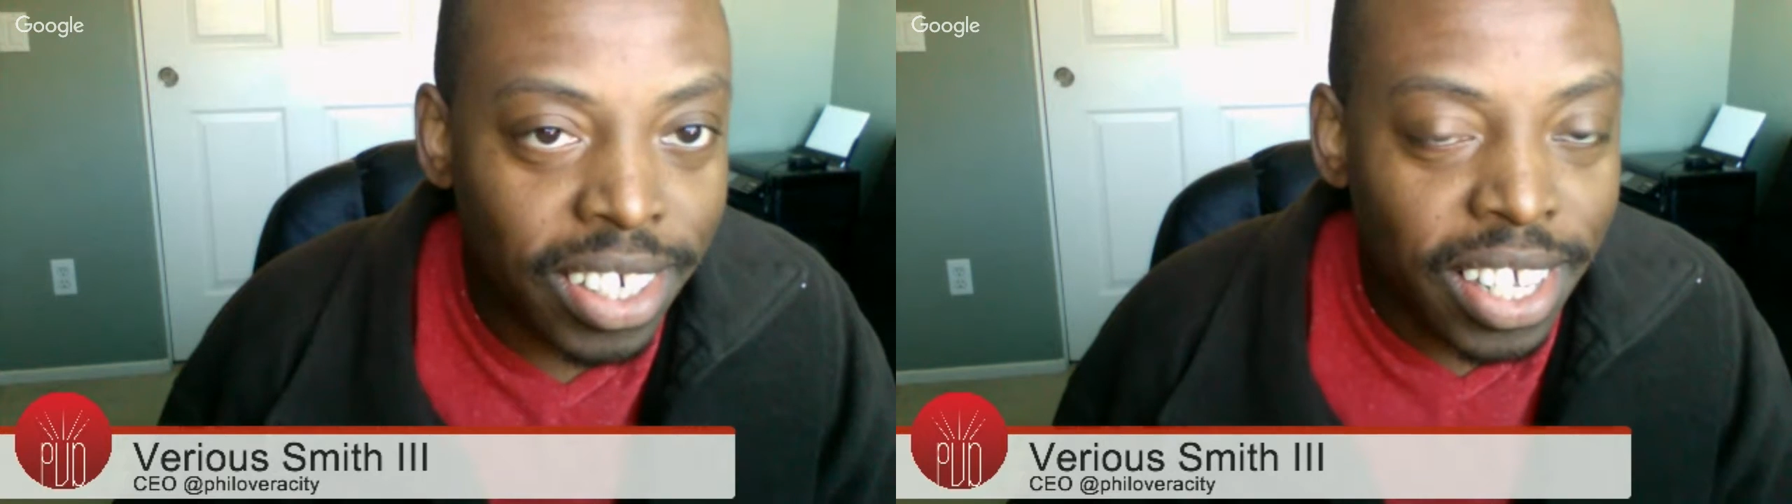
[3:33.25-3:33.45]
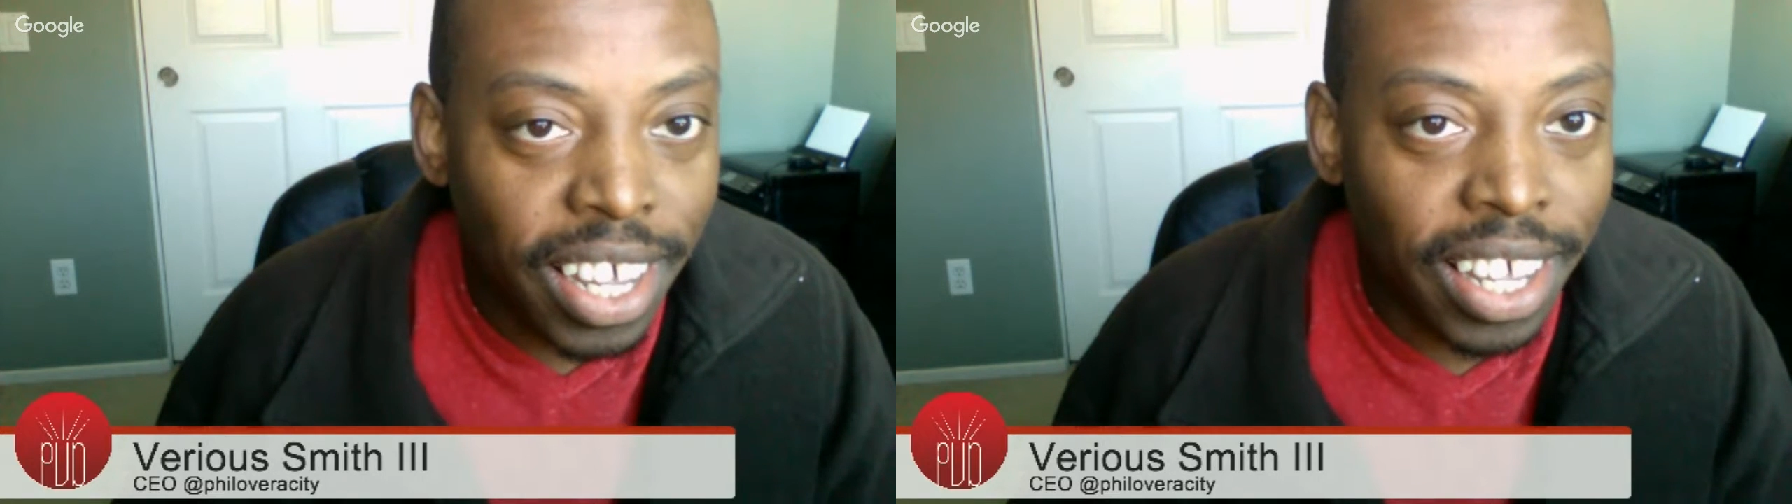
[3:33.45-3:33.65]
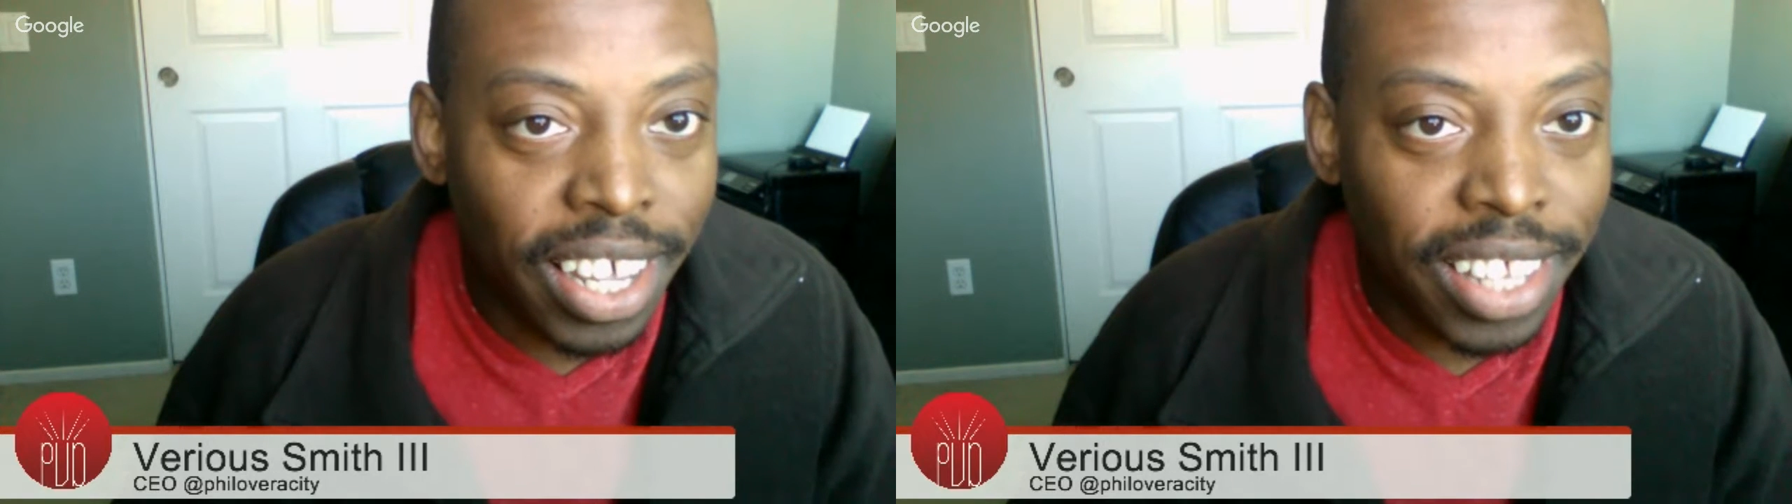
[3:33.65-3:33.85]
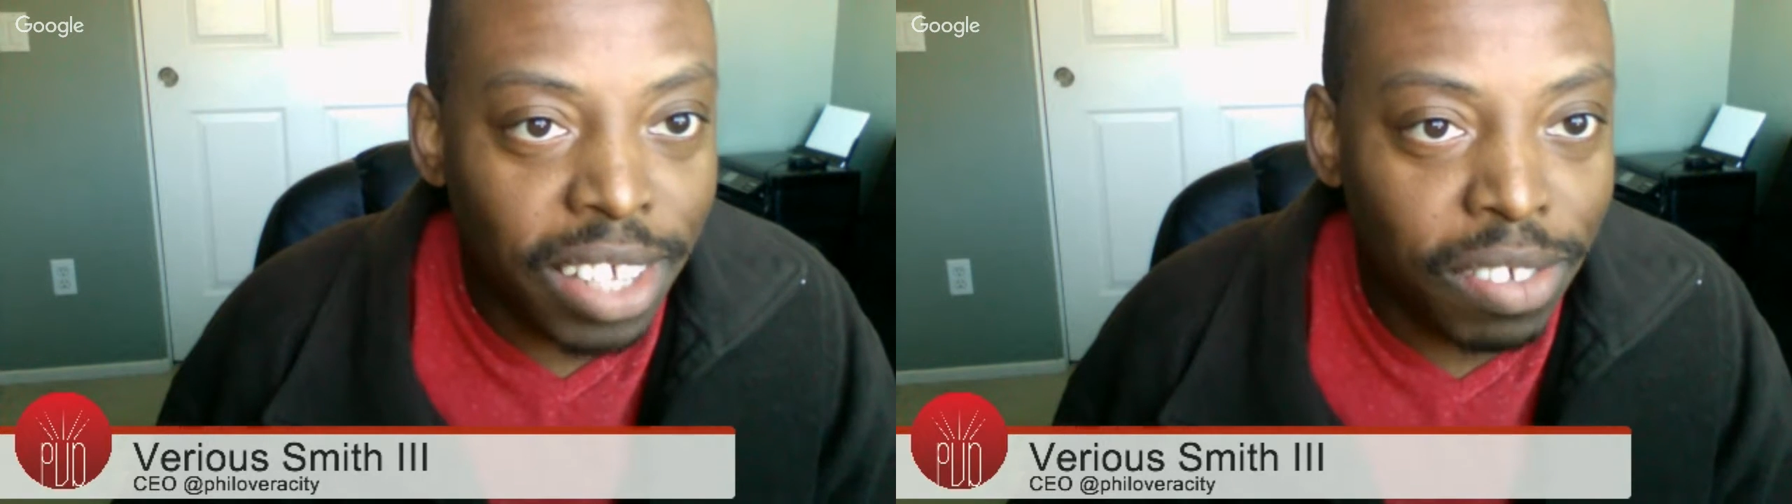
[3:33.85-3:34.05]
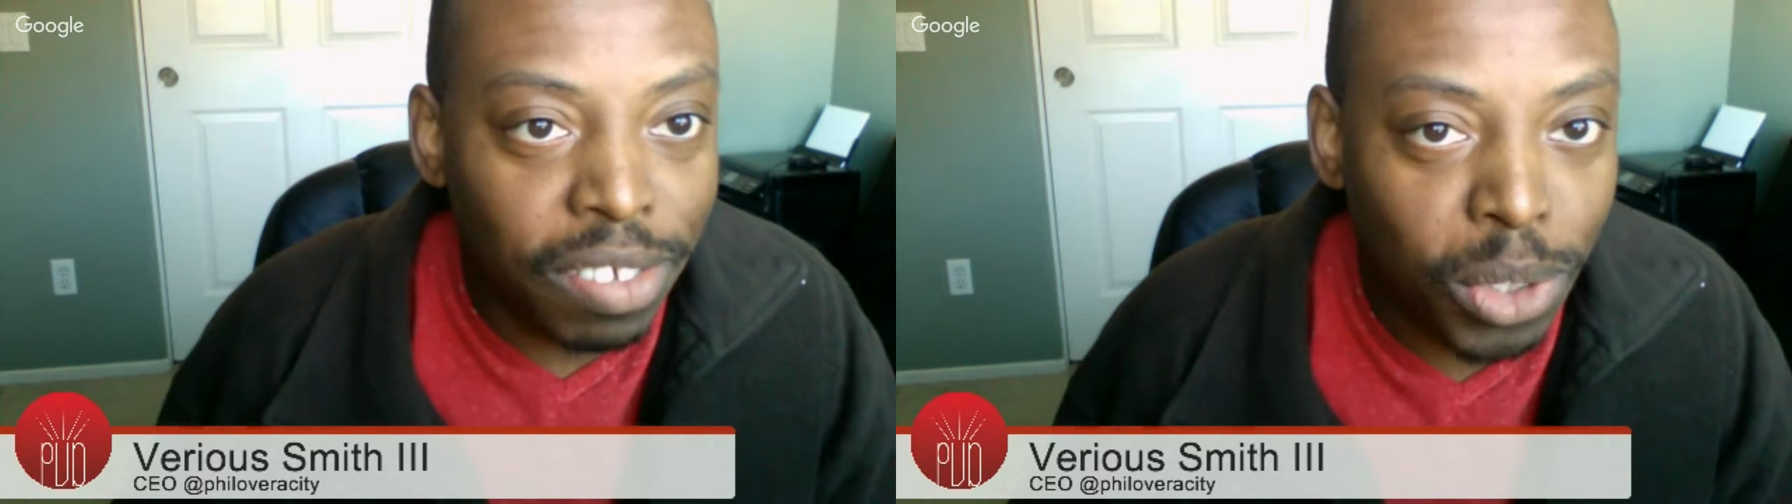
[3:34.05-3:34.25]
and
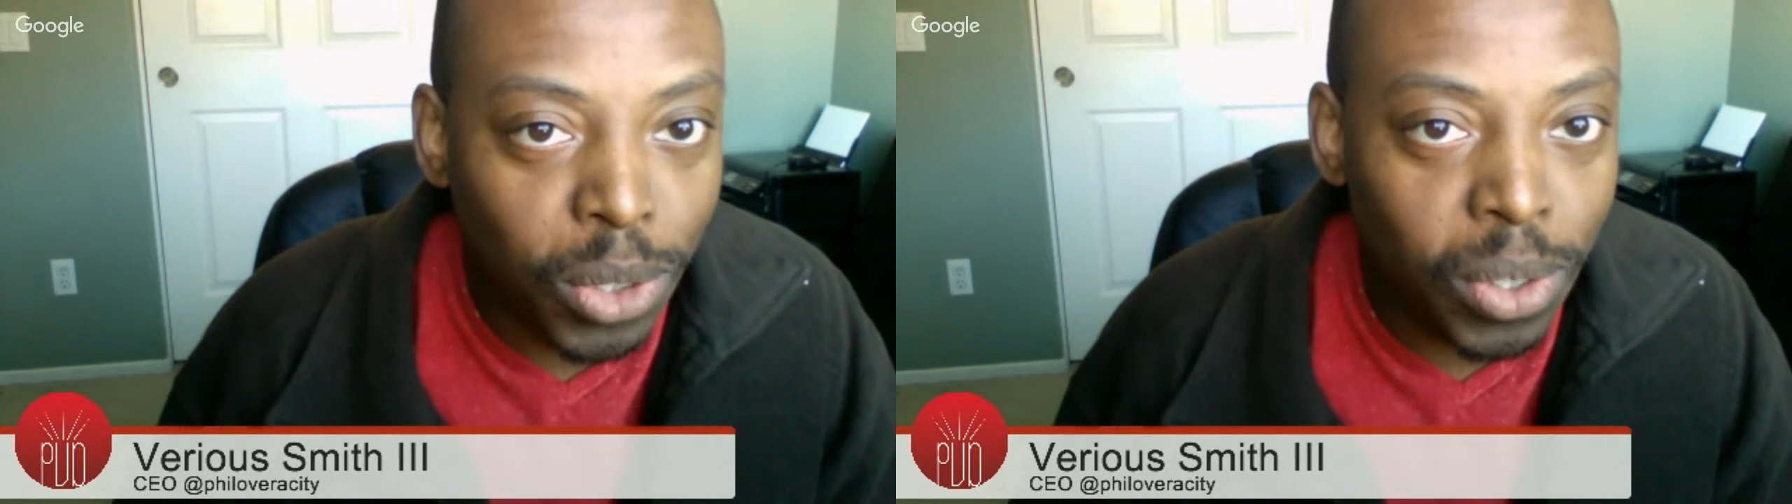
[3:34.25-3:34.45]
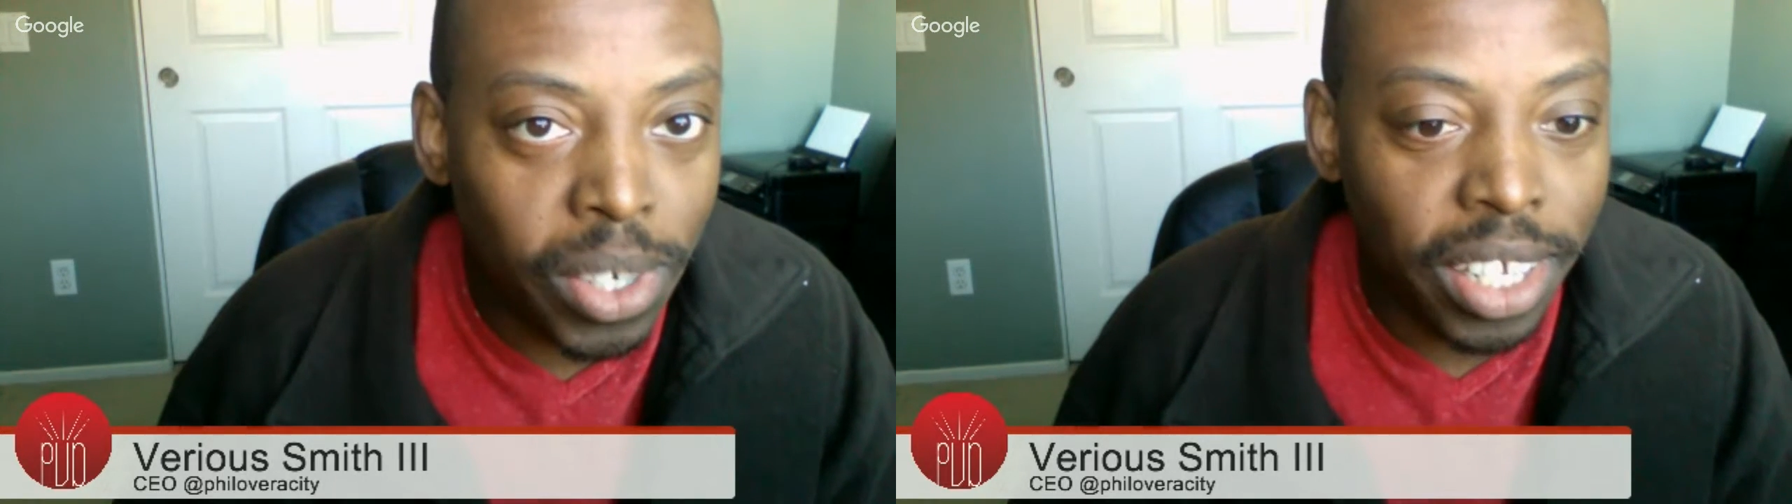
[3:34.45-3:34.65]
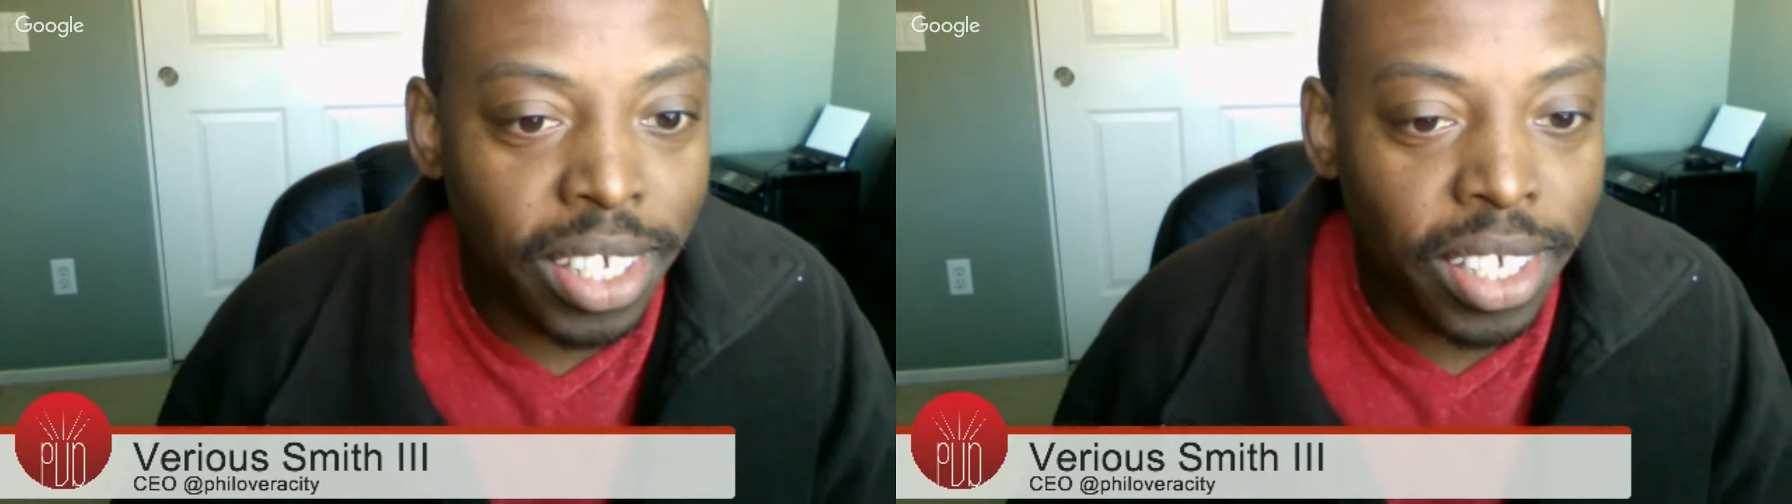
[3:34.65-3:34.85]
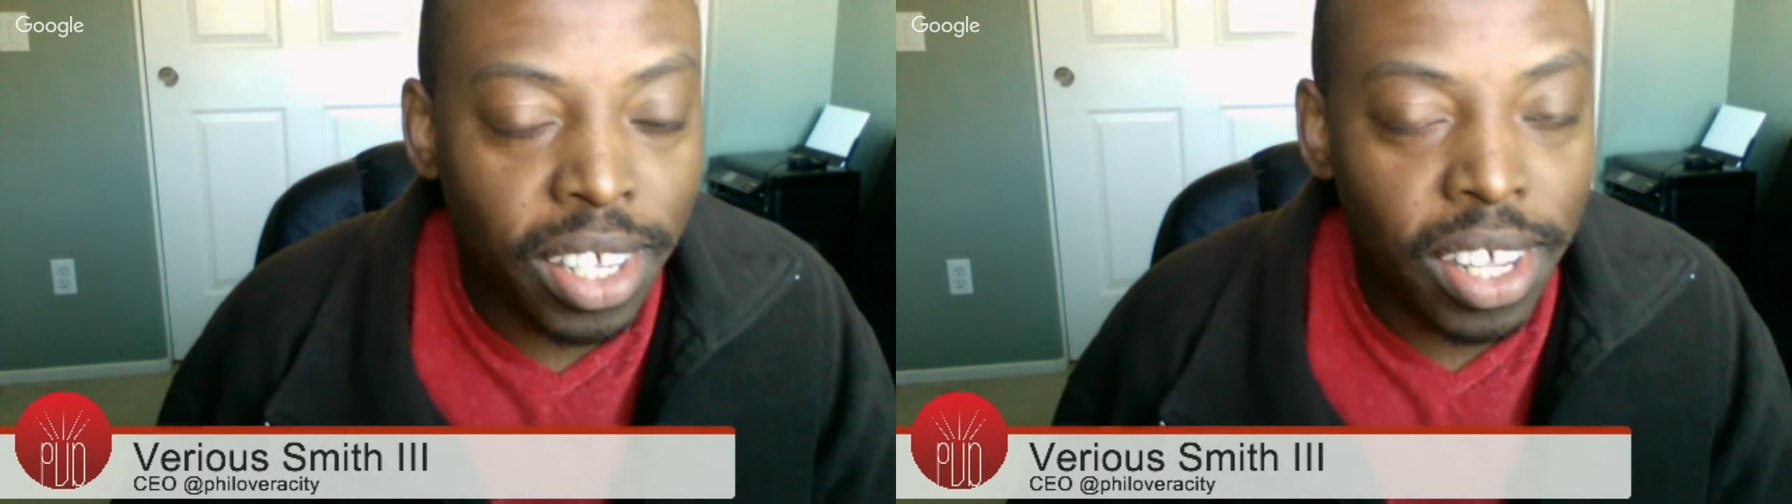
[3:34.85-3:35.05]
thanks for joining.